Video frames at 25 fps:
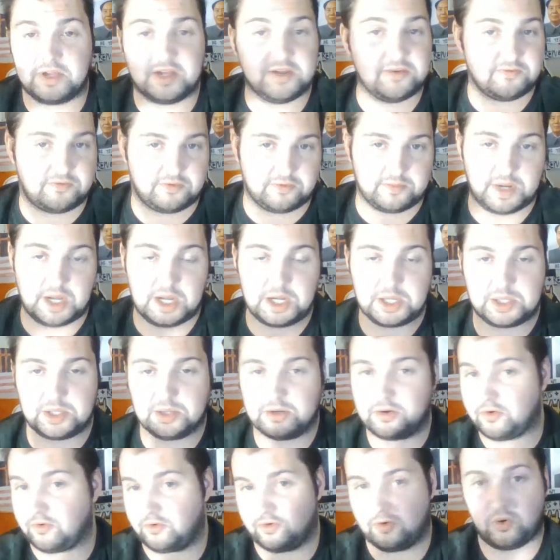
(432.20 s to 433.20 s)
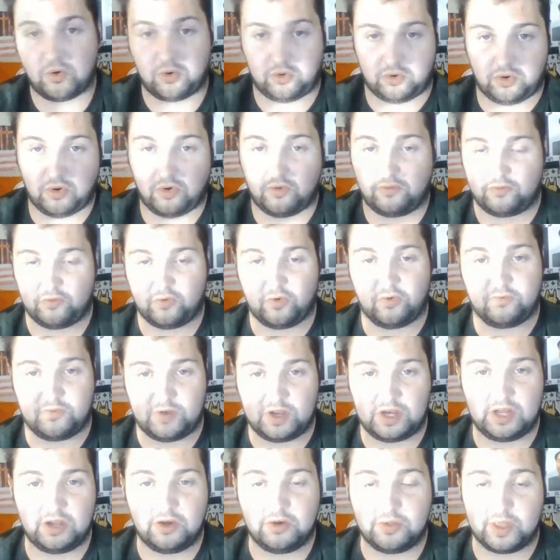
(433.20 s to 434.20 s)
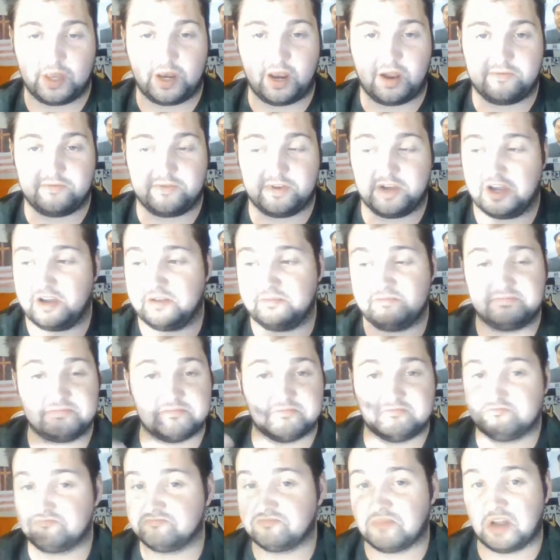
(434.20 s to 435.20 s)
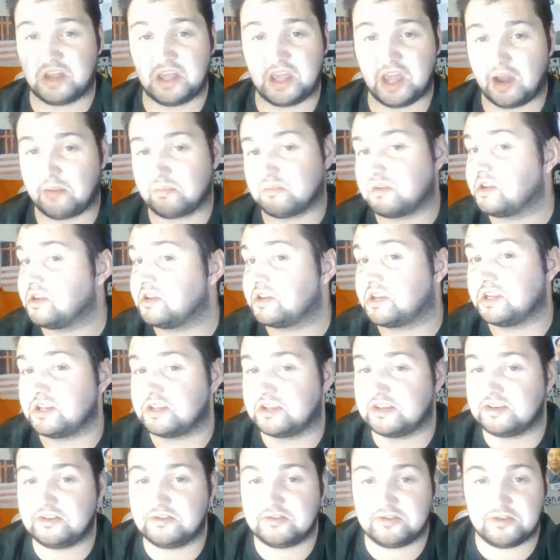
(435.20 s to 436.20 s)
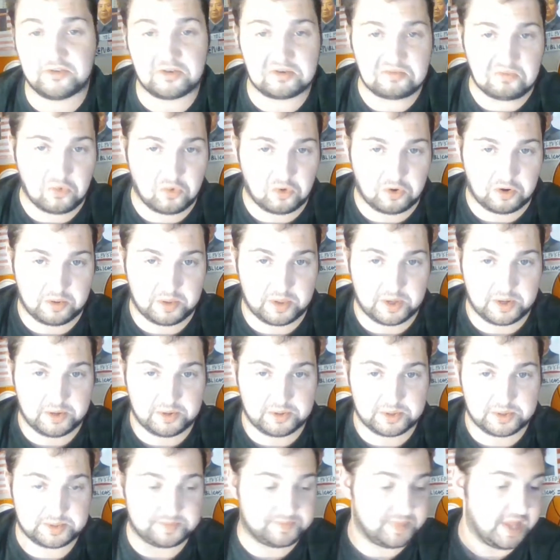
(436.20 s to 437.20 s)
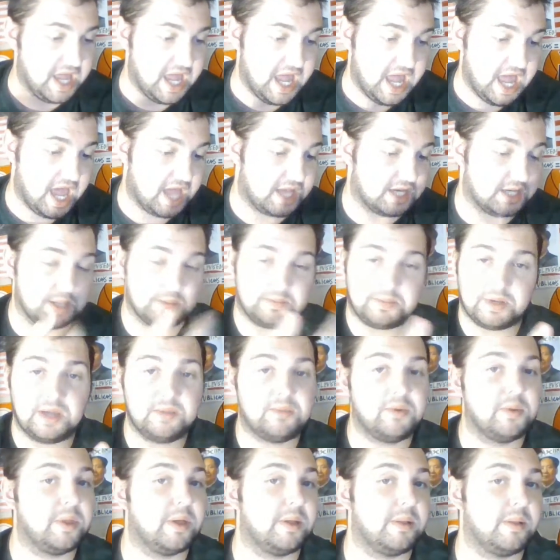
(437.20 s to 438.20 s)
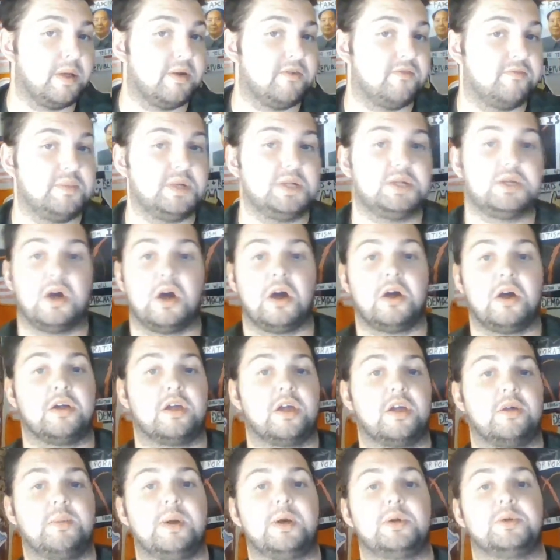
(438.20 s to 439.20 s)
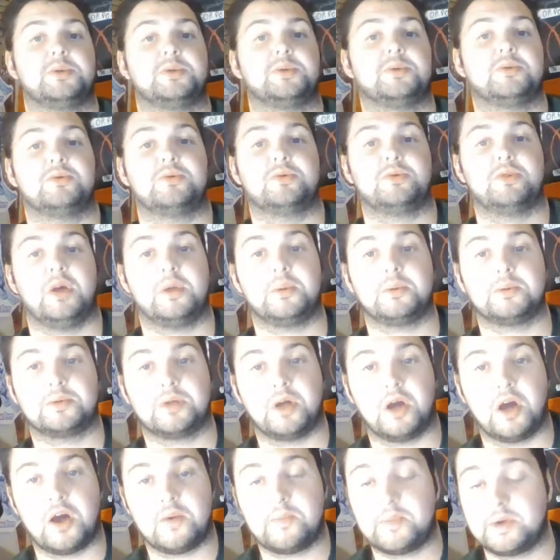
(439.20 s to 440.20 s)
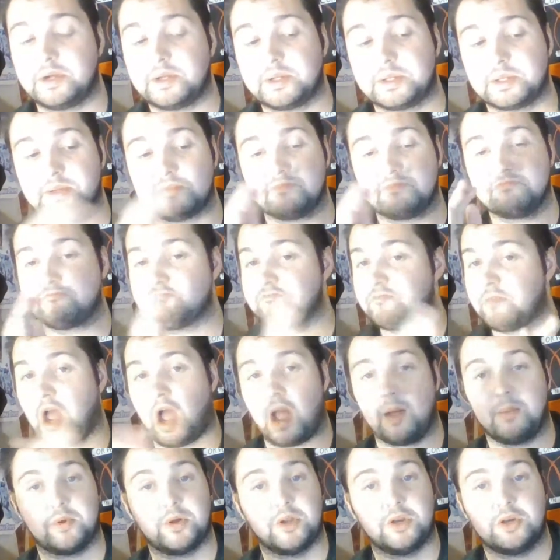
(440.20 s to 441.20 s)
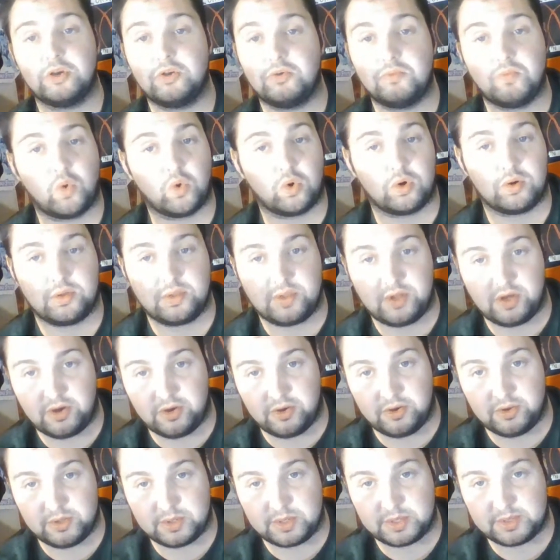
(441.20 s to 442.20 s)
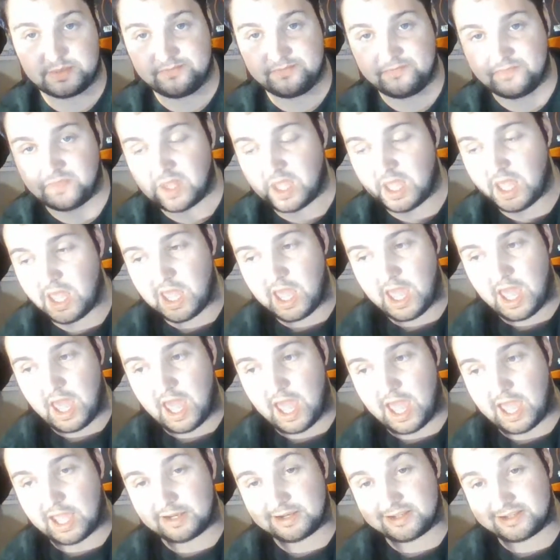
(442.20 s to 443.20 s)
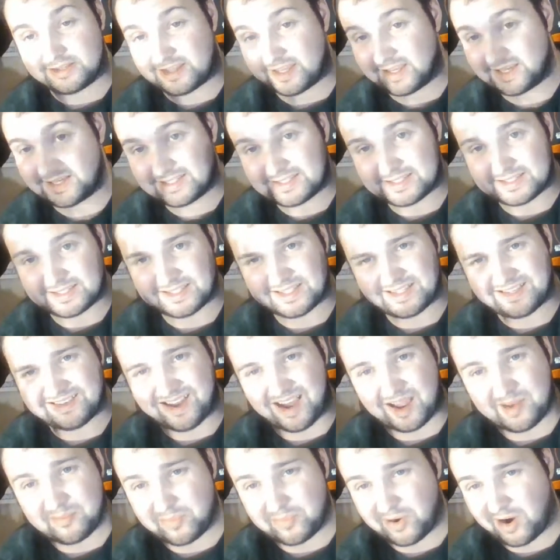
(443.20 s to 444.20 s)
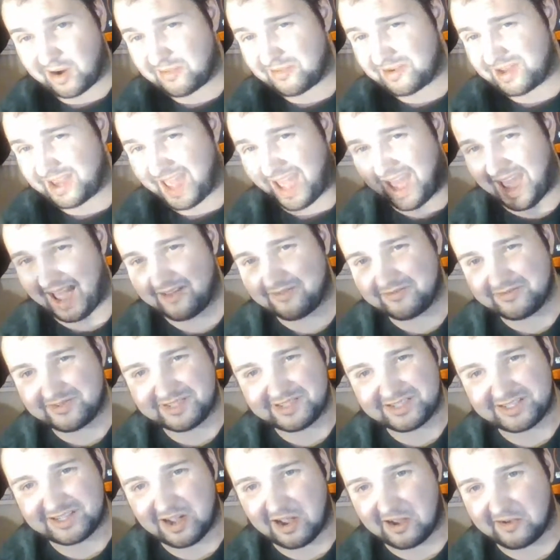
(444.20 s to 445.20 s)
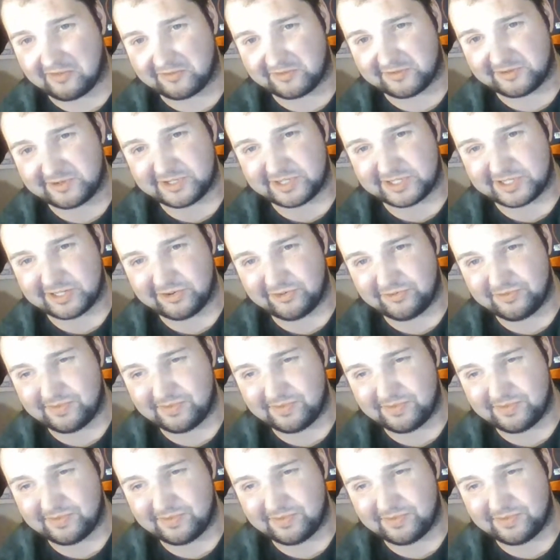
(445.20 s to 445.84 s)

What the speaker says: information or over a video that I've done. Yeah, I'm going to continue doing more of those. And to the people that love me talking about certain other topics, I'm going to do more of those. And to things that I probably haven't covered